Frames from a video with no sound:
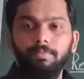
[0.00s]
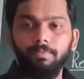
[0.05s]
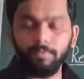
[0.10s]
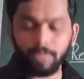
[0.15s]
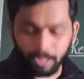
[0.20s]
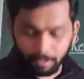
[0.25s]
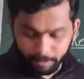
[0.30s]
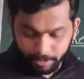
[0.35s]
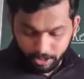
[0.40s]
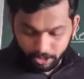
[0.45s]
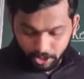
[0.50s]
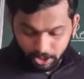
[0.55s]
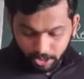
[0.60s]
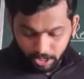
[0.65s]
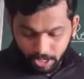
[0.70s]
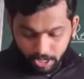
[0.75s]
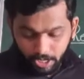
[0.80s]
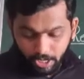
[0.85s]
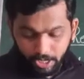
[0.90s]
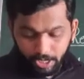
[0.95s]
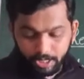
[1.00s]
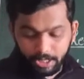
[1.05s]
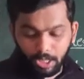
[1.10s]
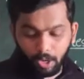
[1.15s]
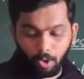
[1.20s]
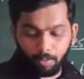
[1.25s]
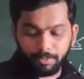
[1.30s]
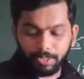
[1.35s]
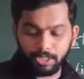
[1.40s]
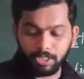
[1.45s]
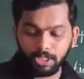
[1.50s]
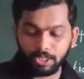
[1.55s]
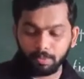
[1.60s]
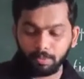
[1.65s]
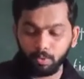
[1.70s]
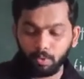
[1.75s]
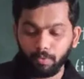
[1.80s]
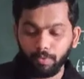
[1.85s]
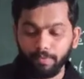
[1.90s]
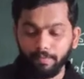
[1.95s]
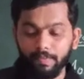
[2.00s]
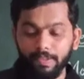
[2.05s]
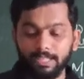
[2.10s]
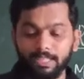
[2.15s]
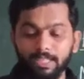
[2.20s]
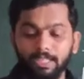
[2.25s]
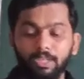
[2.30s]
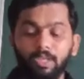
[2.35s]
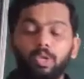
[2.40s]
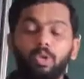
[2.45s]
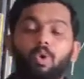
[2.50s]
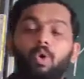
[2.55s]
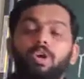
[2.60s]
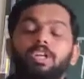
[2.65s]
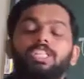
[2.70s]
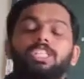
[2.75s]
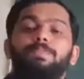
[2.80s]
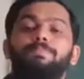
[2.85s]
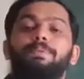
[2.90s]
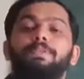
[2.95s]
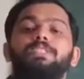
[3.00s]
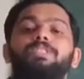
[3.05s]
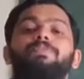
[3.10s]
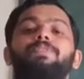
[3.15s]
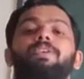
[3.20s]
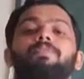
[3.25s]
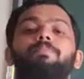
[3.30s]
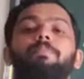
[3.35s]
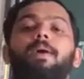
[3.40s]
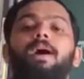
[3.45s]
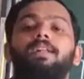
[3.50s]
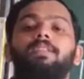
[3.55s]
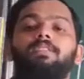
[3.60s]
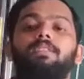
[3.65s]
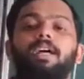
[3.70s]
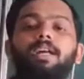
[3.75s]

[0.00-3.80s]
That means the object is moving with not specific path.